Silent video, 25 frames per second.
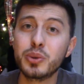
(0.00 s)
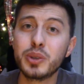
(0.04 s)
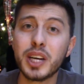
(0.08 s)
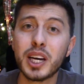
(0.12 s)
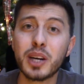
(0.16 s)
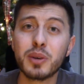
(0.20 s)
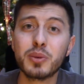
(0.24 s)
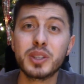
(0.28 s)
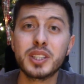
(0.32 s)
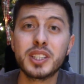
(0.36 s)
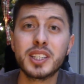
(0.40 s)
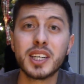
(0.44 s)
get
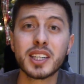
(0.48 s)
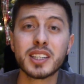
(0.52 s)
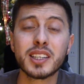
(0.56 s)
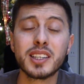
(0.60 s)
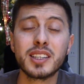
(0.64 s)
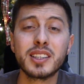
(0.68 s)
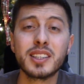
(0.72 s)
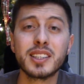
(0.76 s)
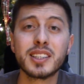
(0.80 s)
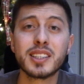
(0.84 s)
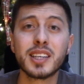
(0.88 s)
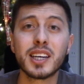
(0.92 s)

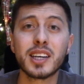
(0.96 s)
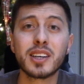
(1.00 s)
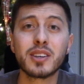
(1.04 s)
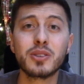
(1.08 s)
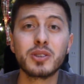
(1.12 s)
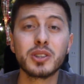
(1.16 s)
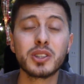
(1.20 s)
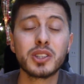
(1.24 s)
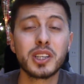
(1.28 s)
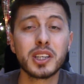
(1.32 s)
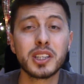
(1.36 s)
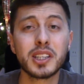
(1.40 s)
rejected this cycle,
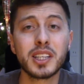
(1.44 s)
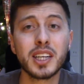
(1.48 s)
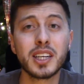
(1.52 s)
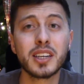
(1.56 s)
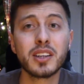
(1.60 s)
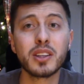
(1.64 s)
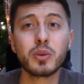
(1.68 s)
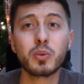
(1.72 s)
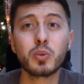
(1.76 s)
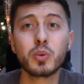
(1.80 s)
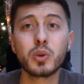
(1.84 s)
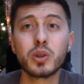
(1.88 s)
it's not the end
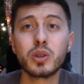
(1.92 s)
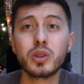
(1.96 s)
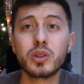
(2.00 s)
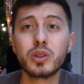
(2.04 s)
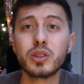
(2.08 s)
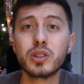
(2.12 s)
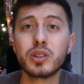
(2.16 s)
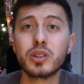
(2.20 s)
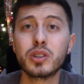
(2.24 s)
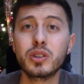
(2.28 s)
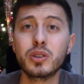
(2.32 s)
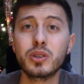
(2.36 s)
of the
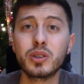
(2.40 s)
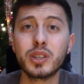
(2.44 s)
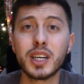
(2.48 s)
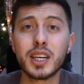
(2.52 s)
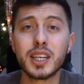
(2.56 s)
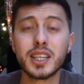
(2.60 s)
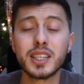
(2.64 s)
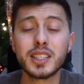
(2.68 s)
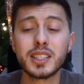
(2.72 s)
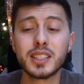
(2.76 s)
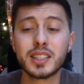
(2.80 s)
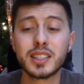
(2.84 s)
world. You
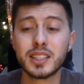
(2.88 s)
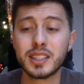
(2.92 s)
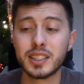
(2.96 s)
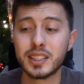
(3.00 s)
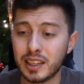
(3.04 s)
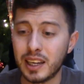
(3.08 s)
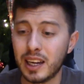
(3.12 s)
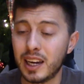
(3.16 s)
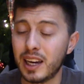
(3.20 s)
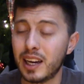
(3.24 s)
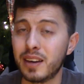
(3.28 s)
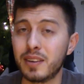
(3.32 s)
guys
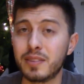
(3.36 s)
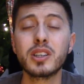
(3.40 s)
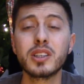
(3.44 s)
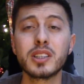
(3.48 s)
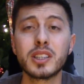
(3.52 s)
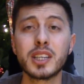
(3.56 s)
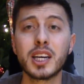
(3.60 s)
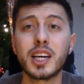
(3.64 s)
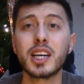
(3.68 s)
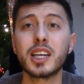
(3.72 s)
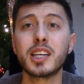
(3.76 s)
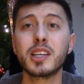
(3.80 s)
have
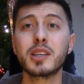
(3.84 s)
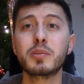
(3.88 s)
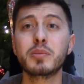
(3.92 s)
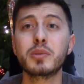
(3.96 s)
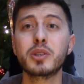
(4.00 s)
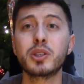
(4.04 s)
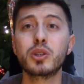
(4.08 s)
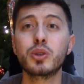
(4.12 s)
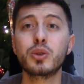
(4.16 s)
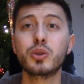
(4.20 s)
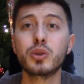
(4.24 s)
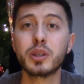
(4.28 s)
time
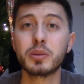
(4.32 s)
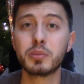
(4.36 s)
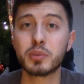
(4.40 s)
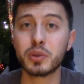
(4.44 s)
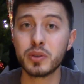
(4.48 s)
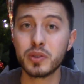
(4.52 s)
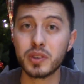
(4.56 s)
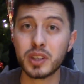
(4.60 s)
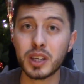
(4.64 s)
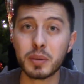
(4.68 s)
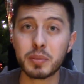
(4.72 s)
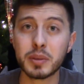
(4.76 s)
to
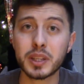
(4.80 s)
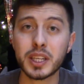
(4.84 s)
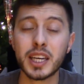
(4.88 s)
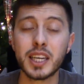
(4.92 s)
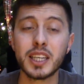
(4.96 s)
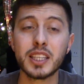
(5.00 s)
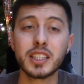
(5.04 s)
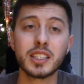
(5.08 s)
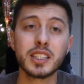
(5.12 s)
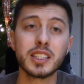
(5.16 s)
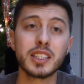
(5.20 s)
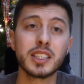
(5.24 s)
improve your
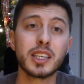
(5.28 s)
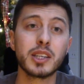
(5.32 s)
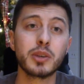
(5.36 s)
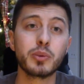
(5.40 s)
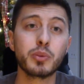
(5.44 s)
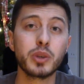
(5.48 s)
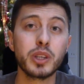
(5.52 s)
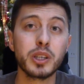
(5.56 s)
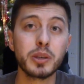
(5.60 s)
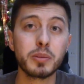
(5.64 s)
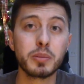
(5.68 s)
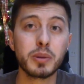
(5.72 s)
application and
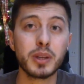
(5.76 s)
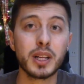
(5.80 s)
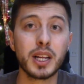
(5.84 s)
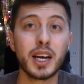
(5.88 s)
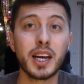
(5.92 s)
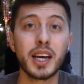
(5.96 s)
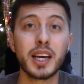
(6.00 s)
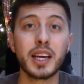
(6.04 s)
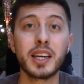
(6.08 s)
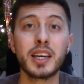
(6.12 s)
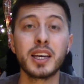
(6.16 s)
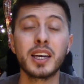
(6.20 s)

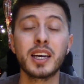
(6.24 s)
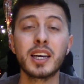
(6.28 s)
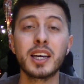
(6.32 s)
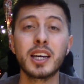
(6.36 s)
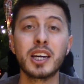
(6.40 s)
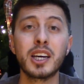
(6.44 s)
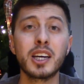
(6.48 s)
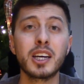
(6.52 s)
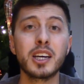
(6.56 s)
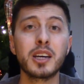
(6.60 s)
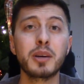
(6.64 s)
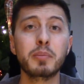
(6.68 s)
reapply.
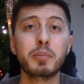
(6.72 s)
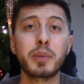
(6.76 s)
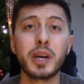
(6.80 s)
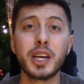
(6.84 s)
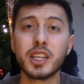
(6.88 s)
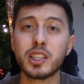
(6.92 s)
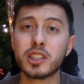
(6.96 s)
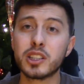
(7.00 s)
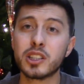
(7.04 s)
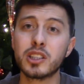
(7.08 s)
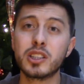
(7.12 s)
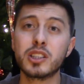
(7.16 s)
Make
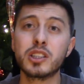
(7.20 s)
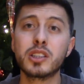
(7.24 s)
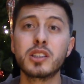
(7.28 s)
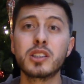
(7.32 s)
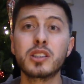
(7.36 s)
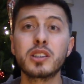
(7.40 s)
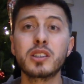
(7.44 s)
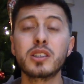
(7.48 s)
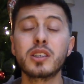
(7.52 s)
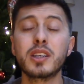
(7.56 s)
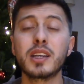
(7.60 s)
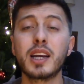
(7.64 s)

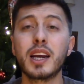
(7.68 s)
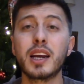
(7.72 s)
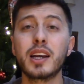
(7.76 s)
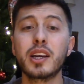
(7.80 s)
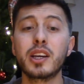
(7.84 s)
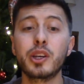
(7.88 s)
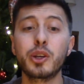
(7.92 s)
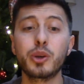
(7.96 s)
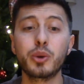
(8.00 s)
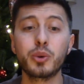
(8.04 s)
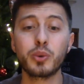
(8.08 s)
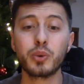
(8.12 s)
sure
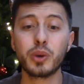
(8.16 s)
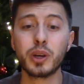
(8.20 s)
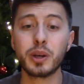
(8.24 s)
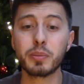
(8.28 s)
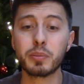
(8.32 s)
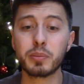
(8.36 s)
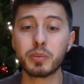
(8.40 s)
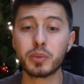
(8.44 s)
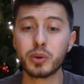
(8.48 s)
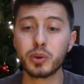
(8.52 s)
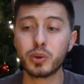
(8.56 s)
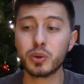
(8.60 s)
you
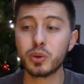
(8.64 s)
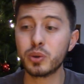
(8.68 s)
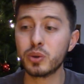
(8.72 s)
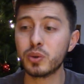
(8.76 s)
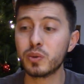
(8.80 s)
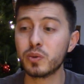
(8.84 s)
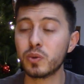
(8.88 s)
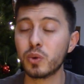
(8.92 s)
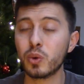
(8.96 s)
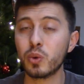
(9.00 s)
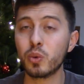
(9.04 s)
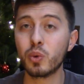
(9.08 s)

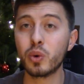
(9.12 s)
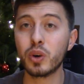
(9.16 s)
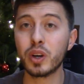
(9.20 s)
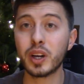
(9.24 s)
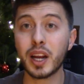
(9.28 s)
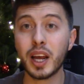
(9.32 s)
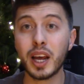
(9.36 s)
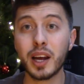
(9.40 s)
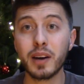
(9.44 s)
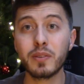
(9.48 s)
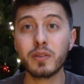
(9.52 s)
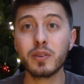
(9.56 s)
improve
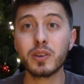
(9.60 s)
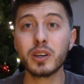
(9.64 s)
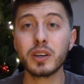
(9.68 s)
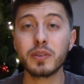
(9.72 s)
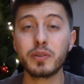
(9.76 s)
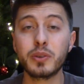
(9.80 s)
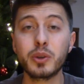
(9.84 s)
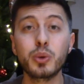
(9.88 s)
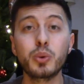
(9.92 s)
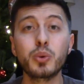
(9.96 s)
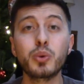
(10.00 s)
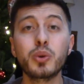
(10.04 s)
whatever.
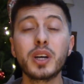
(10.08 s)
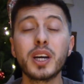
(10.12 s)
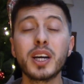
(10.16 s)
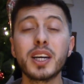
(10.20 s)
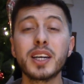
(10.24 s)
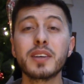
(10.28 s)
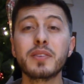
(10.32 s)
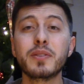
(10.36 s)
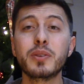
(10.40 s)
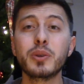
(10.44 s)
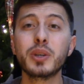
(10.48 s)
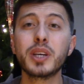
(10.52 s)
If you
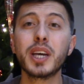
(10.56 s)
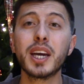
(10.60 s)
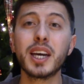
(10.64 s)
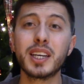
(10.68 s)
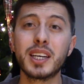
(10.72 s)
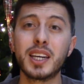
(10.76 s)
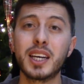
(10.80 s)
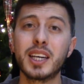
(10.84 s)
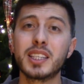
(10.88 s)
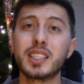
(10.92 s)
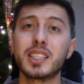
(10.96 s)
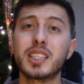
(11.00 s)
get an
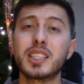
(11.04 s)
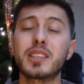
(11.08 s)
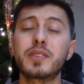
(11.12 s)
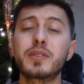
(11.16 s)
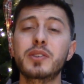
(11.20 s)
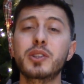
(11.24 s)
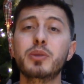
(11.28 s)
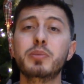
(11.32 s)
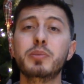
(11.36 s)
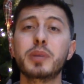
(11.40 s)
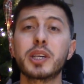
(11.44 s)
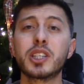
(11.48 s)
exit
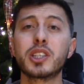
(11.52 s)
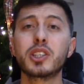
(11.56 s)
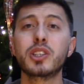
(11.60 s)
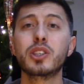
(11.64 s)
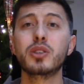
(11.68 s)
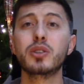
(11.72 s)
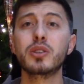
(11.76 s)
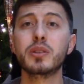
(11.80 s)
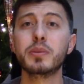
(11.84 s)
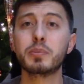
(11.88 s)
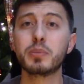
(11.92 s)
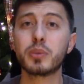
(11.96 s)
interview, make sure
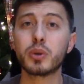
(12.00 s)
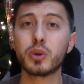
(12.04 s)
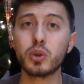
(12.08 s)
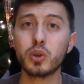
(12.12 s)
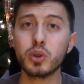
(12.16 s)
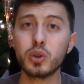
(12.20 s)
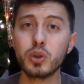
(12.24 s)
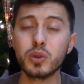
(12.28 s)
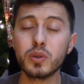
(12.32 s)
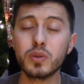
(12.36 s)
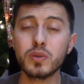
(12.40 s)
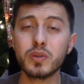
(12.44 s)
to
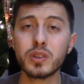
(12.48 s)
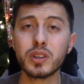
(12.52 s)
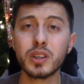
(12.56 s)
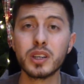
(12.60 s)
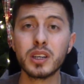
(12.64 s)
improve